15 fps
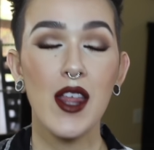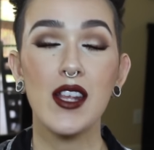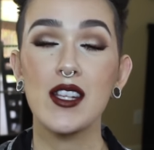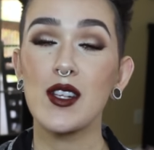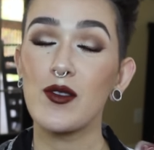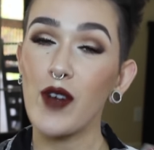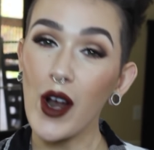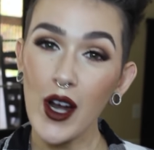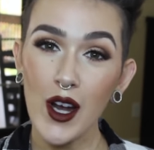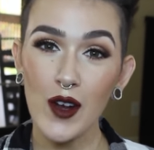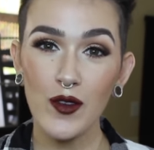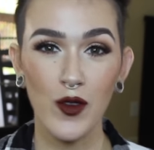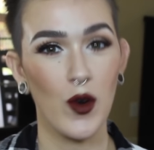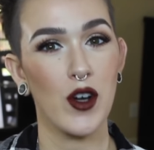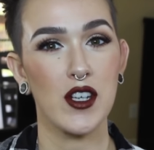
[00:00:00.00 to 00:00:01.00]
this is very
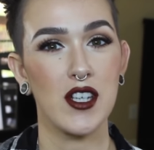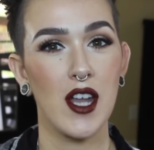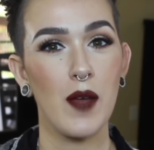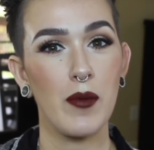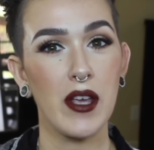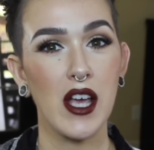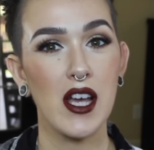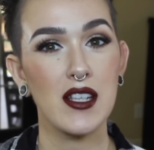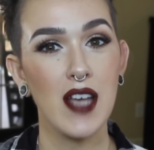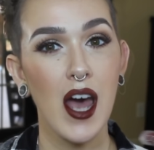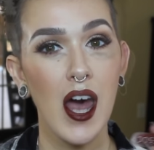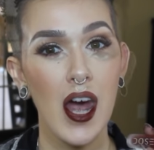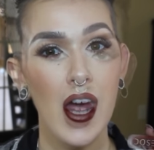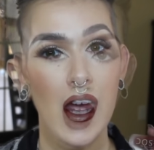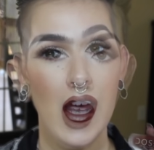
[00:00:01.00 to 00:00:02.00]
unfortunate because
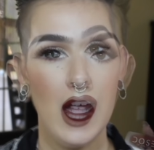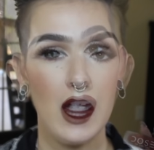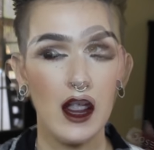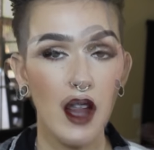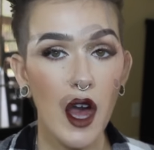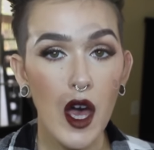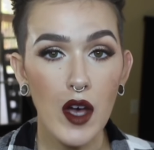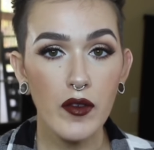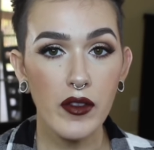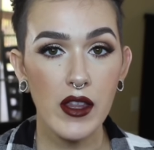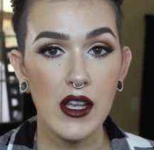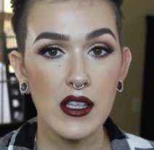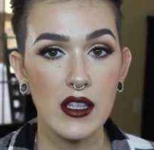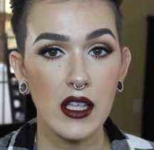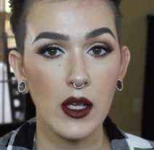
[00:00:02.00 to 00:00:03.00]
I love
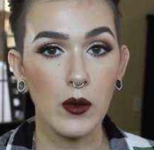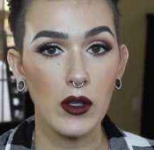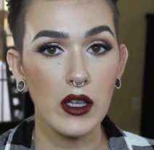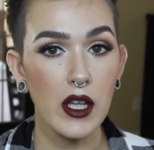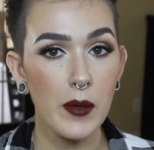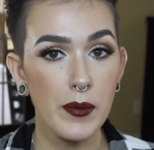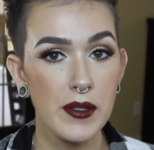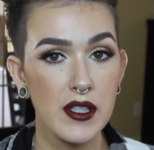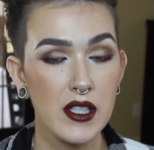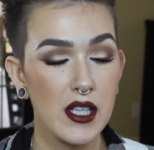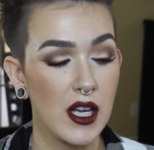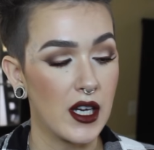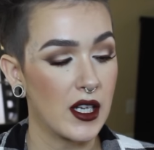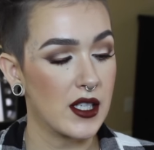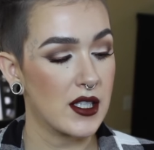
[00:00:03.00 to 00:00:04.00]
these liquid
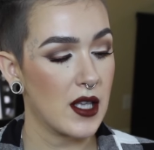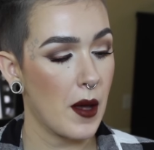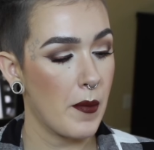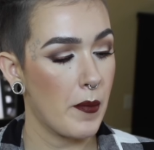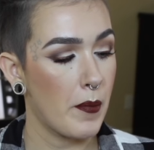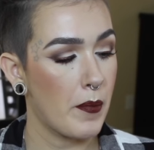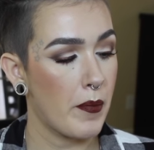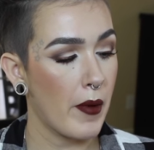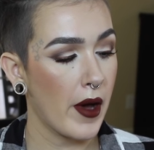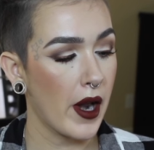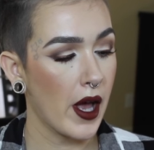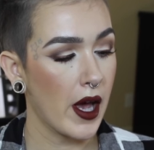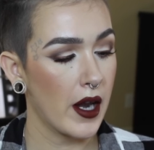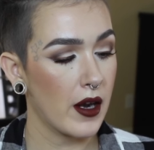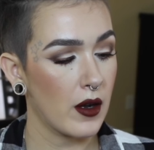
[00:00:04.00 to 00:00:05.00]
lipsticks,
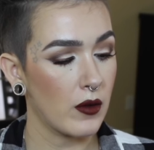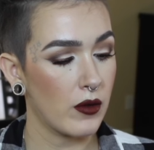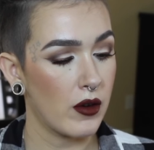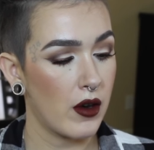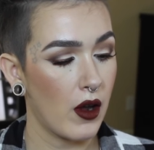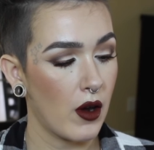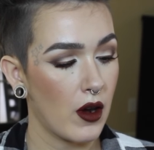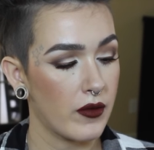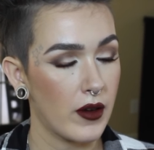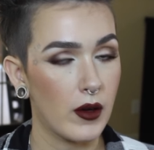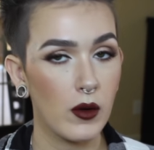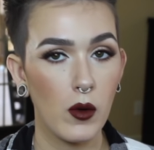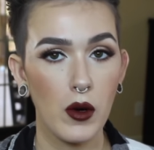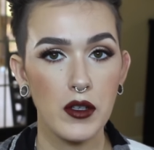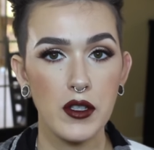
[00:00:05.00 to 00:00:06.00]
but I don't know if
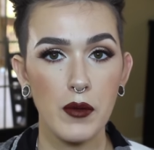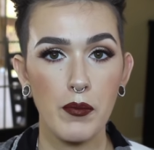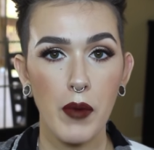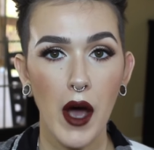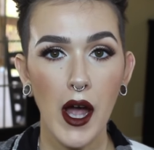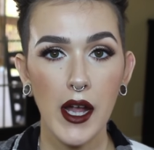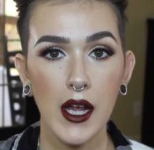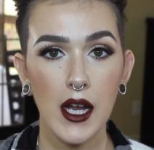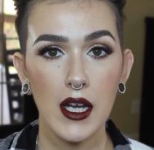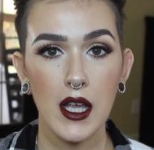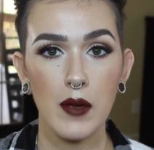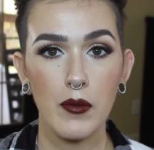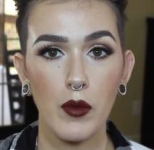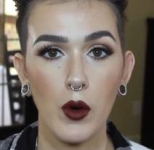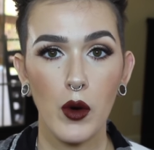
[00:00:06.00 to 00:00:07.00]
I'm going to buy
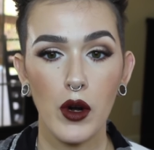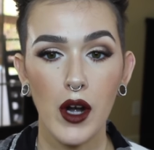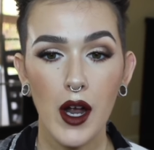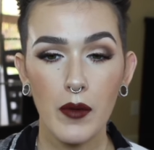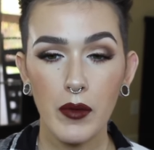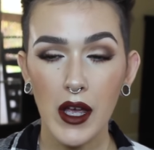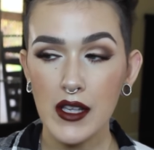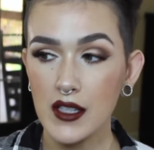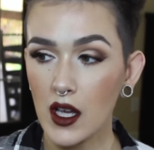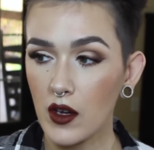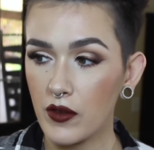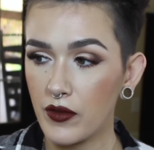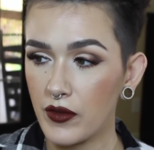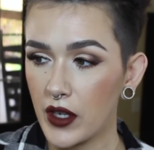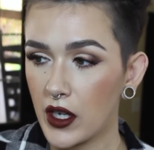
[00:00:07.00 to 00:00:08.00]
any more. I guess I'll
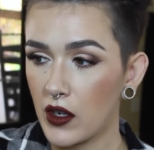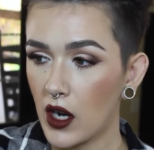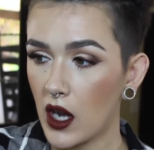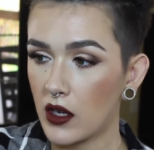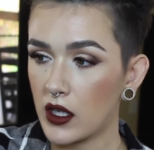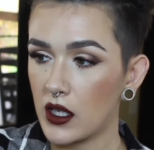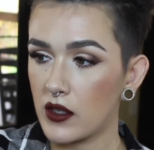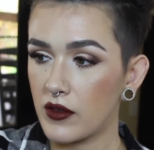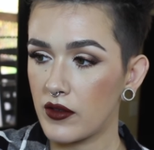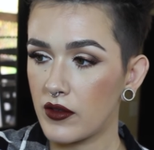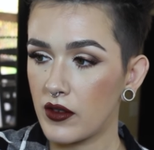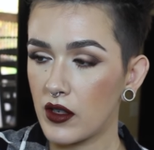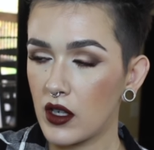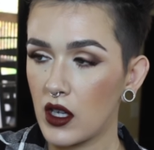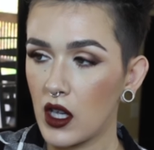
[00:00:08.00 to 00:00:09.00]
figure out
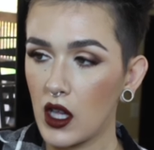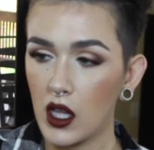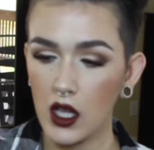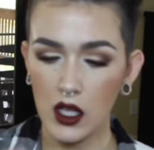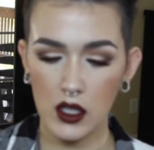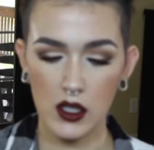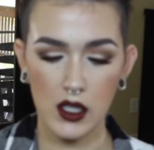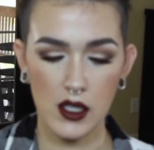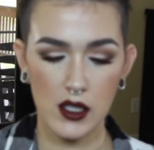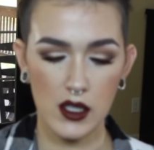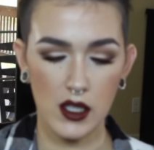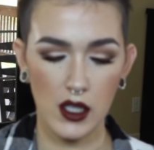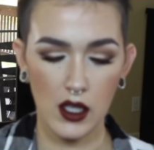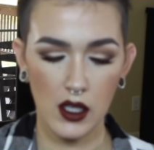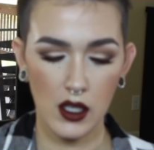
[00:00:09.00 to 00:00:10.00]
if, let's
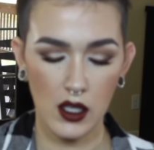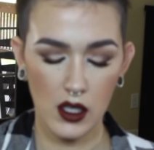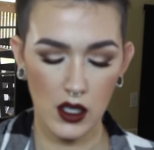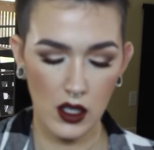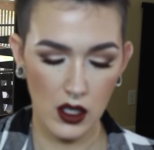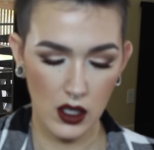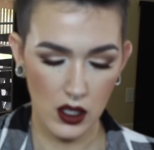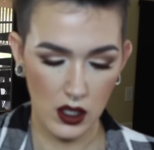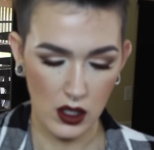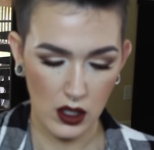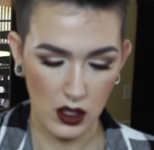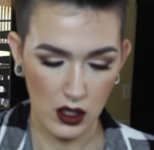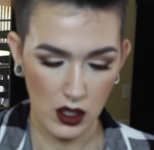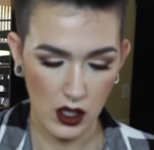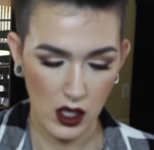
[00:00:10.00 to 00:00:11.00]
see.
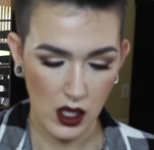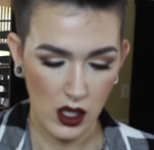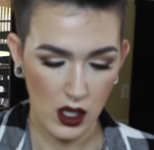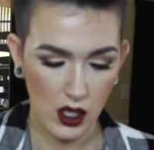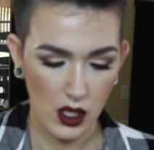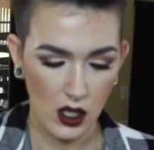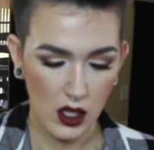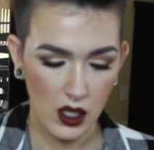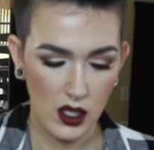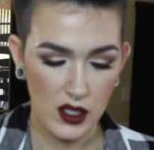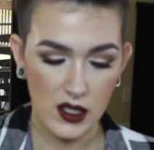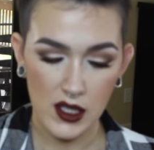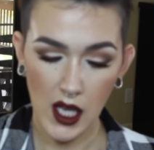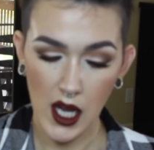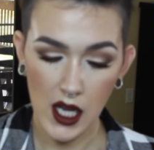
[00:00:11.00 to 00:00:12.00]

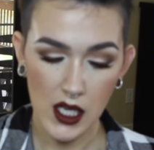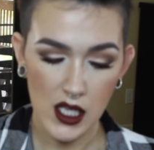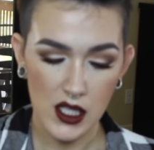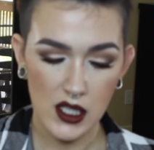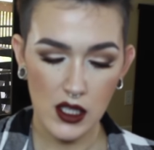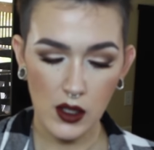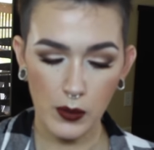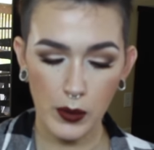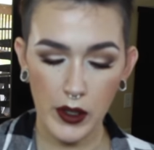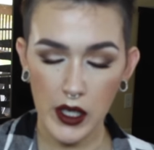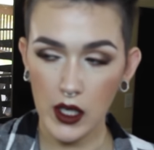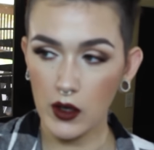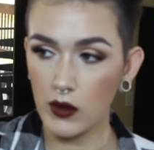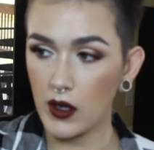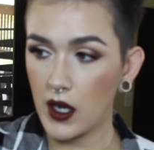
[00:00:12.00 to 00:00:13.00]
Sand is still pretty
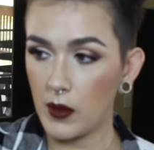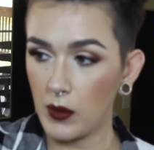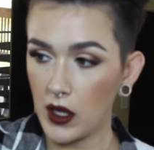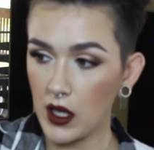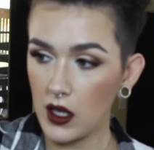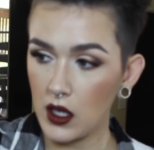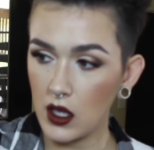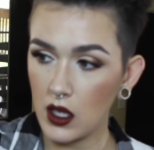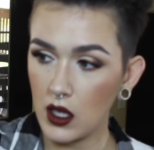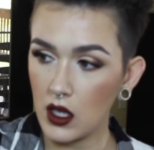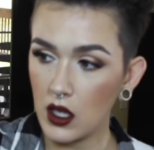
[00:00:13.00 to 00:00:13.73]
creamy,